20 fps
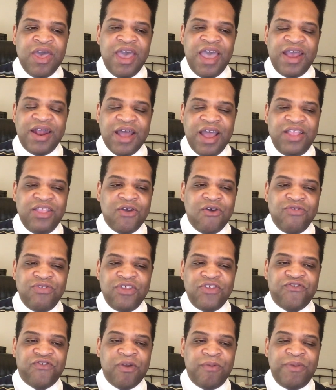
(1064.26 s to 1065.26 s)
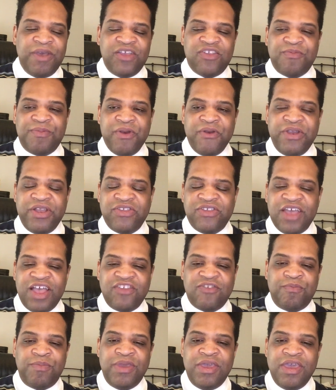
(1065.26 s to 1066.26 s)
And I know this from experience
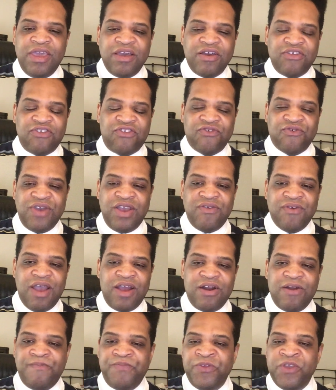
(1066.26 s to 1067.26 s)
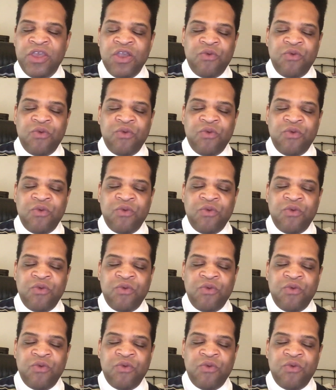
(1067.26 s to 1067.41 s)
as being a screenwriter.